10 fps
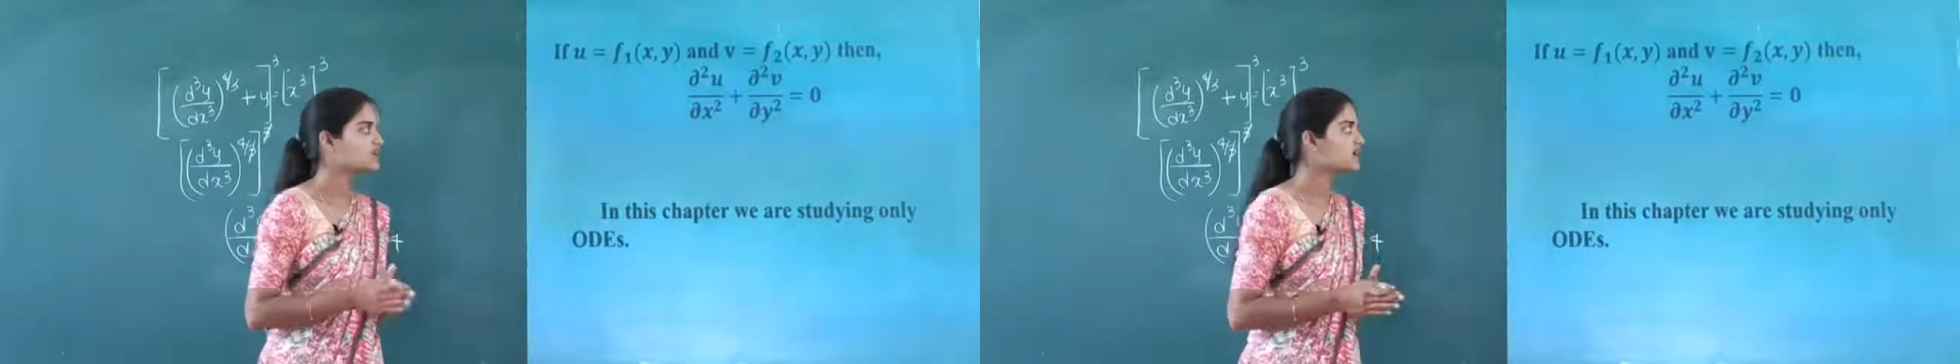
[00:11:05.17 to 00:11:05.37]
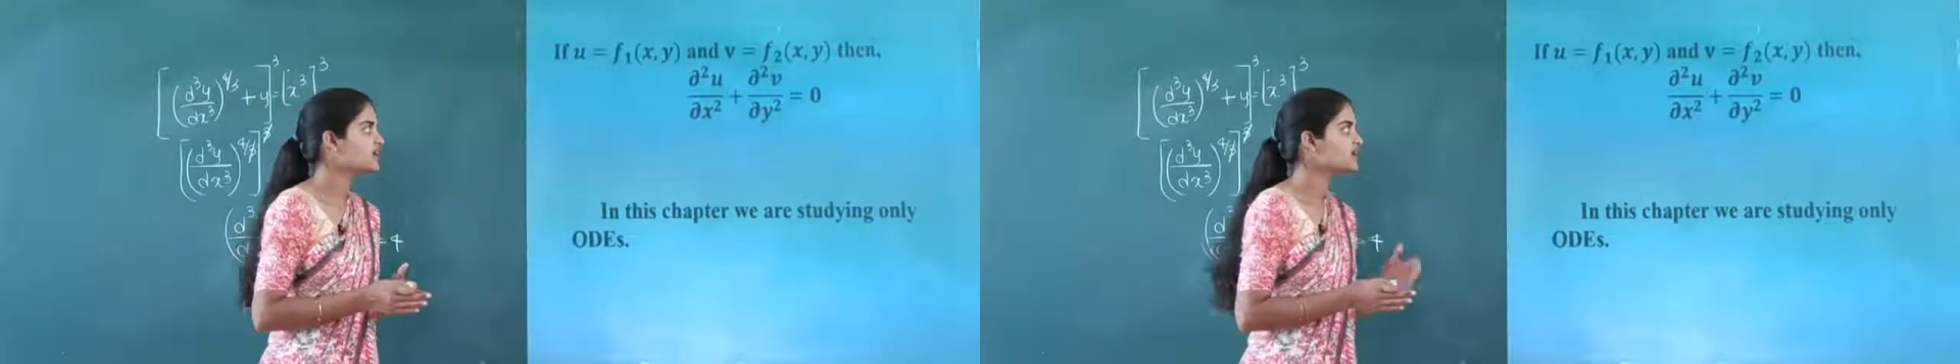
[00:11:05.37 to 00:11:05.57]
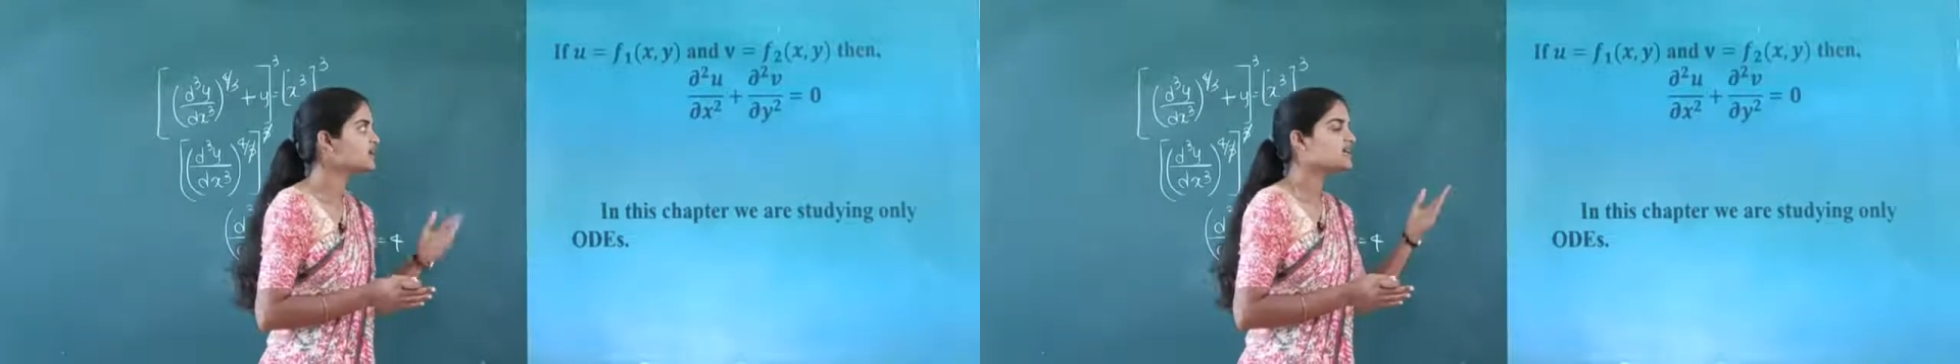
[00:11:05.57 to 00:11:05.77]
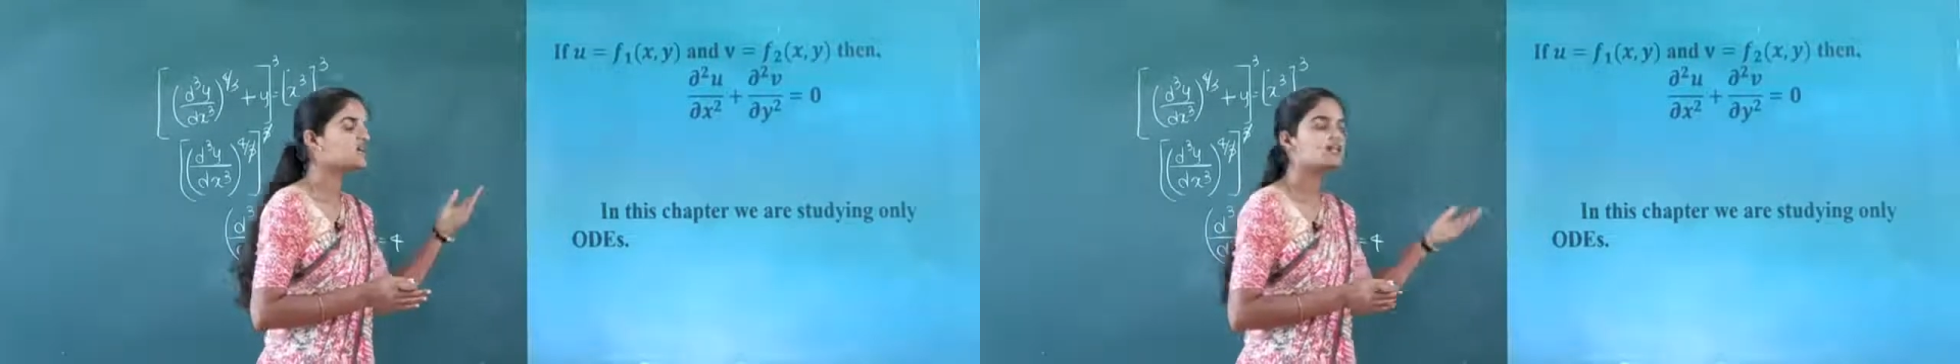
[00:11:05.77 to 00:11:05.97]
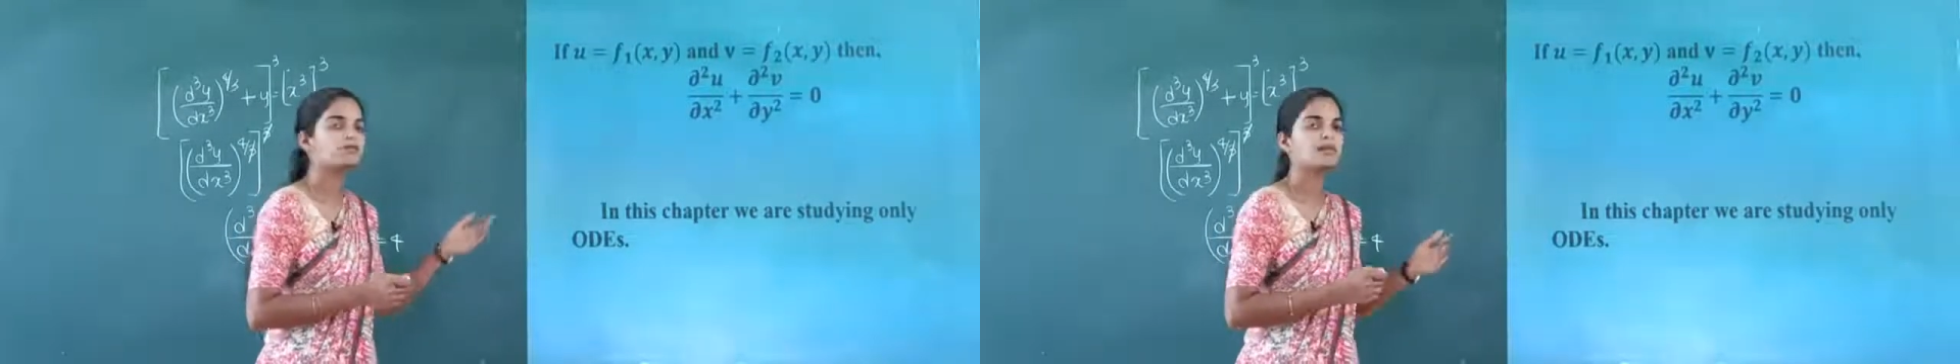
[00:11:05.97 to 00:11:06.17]
then
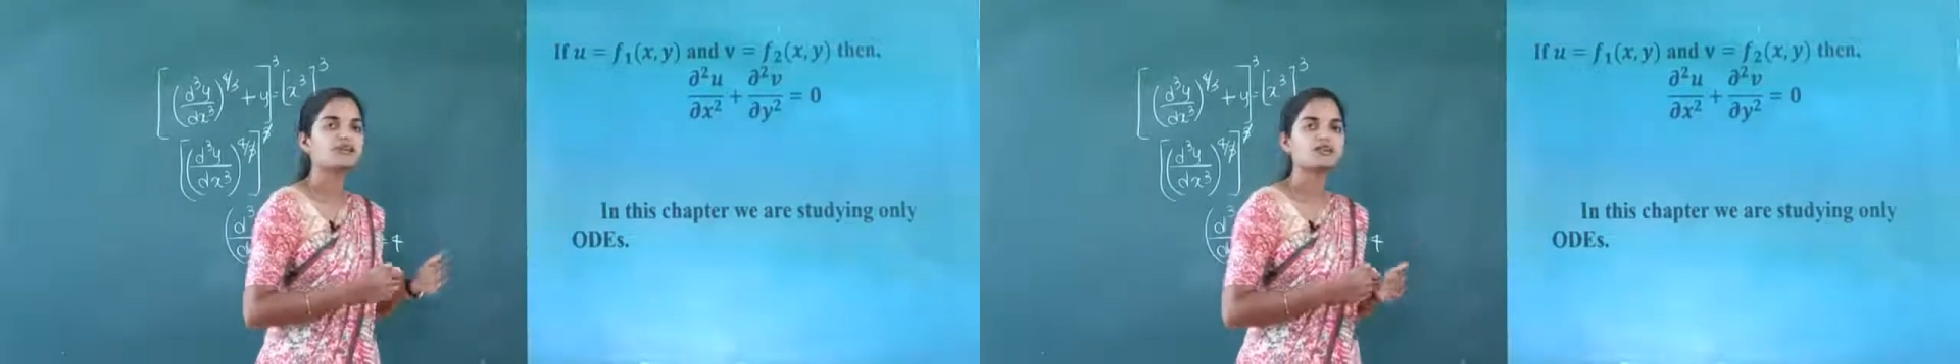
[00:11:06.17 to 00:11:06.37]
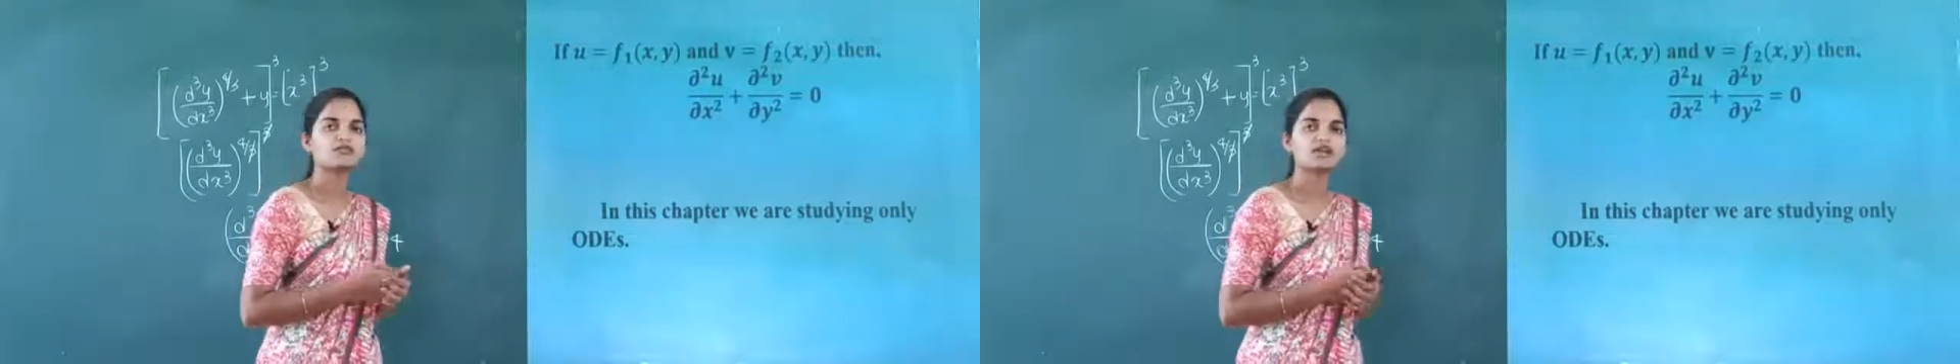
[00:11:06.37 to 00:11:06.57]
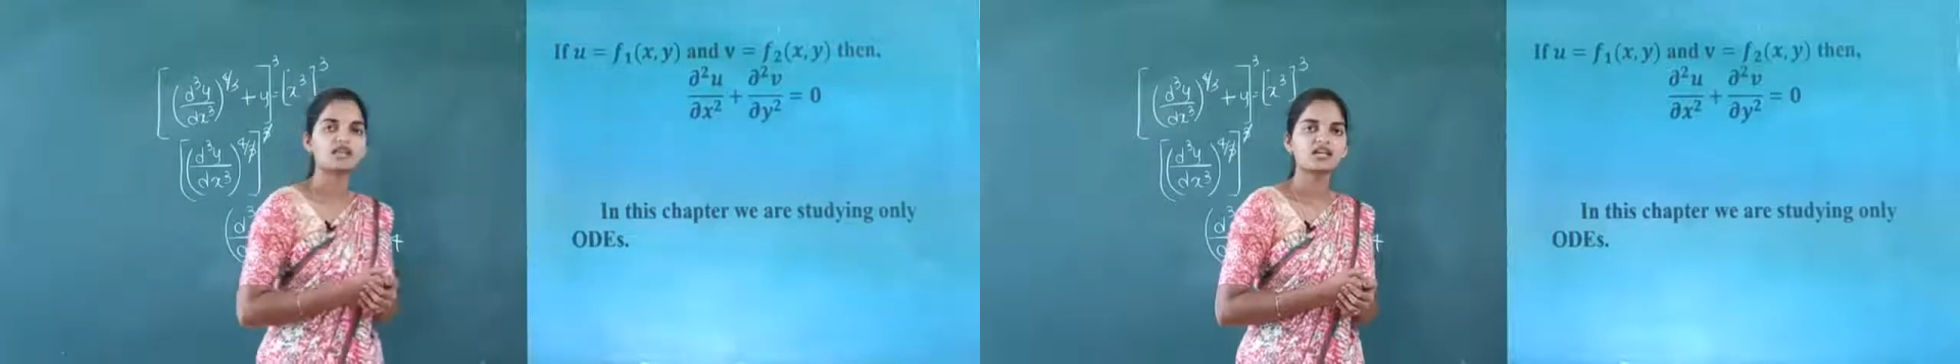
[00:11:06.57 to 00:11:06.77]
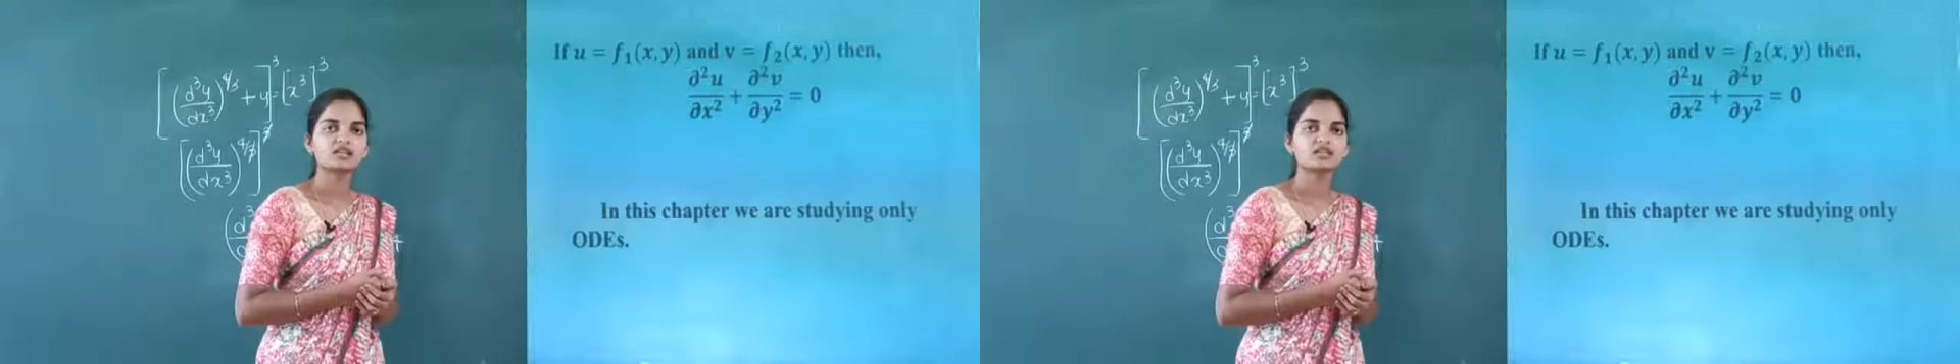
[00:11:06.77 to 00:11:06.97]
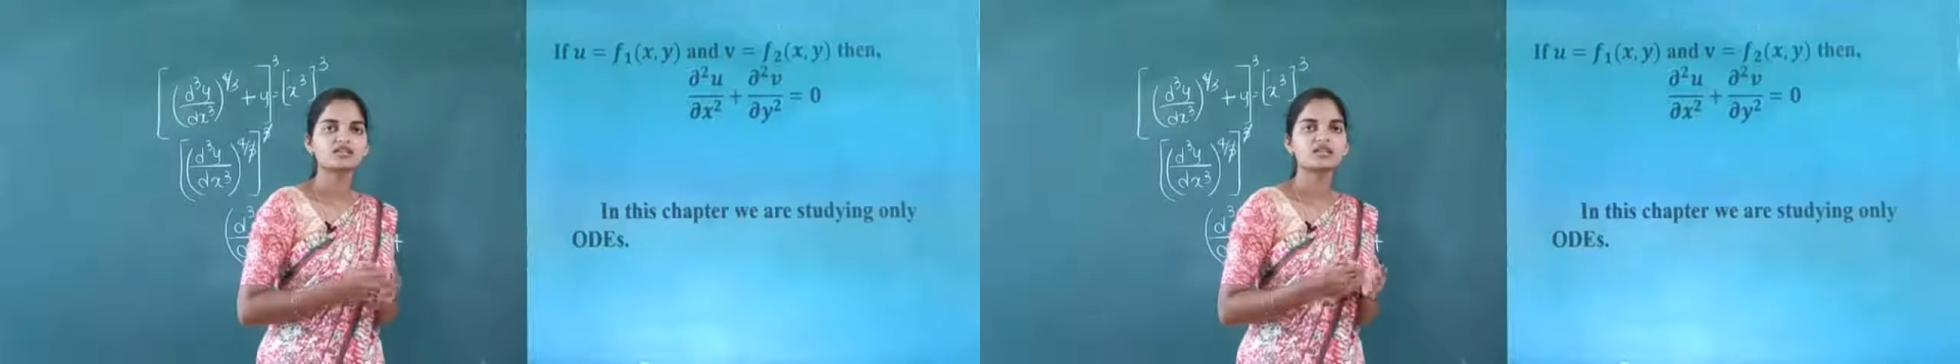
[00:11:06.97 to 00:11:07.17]
independent
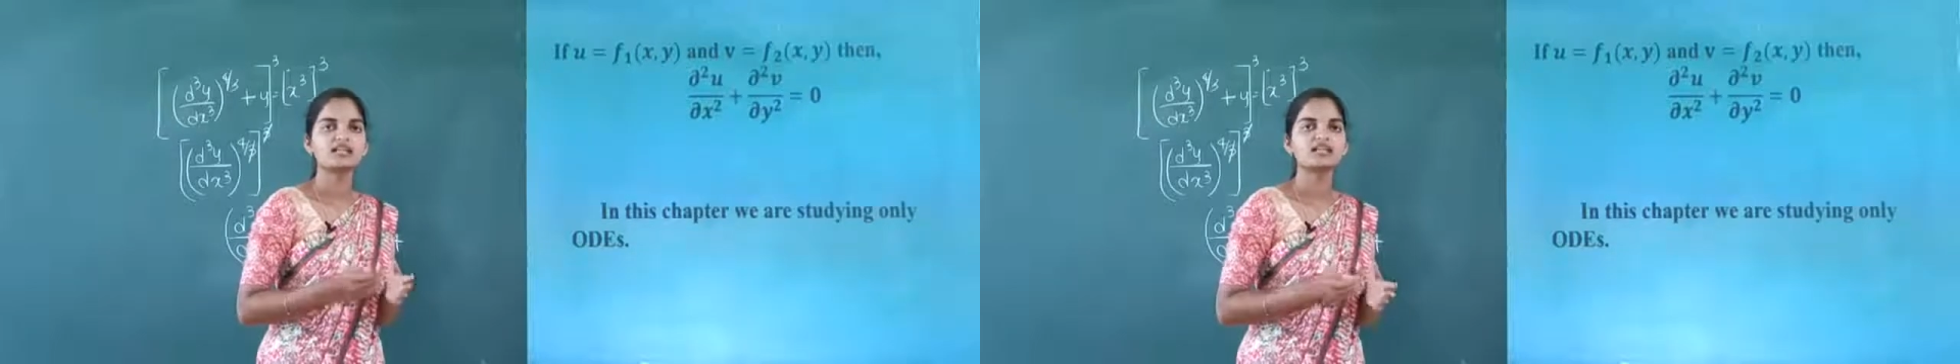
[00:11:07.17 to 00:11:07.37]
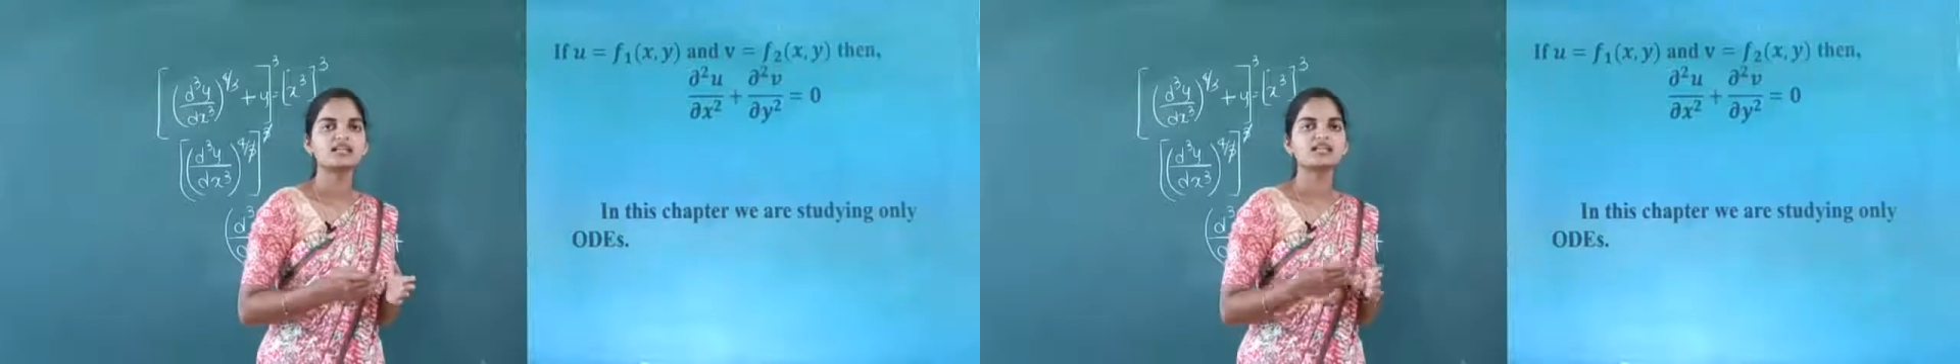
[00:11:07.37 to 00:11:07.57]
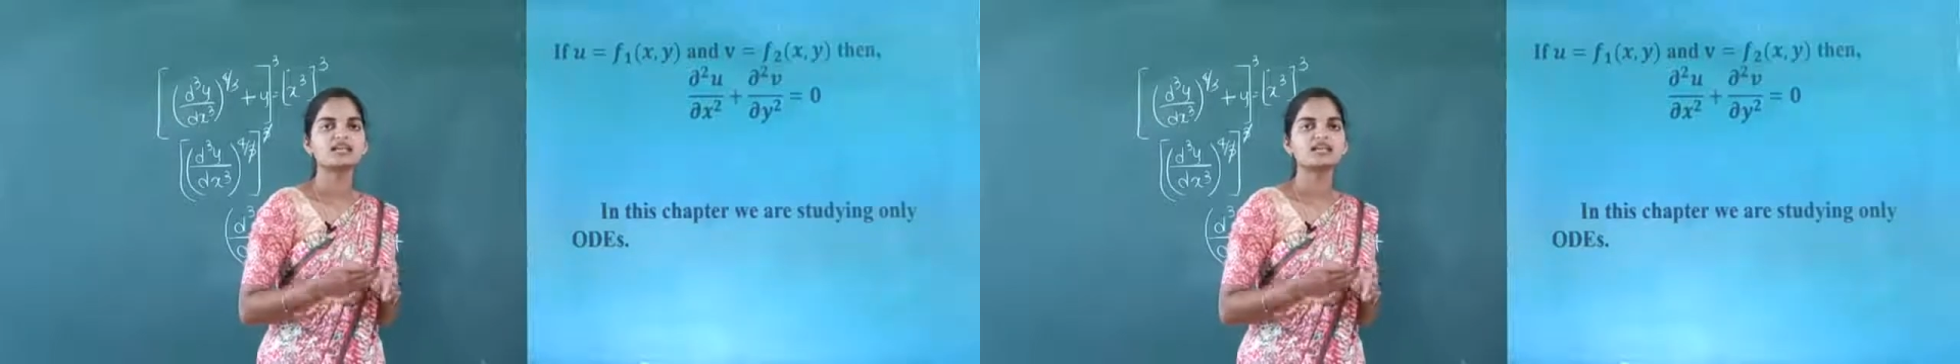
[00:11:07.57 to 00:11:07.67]
variables you can tell,